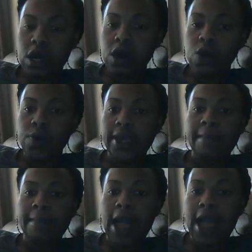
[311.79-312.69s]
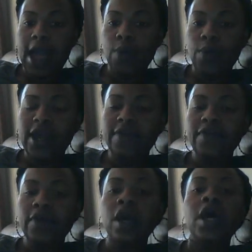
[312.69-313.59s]
with my guy,
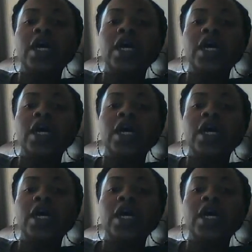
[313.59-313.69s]
whatever.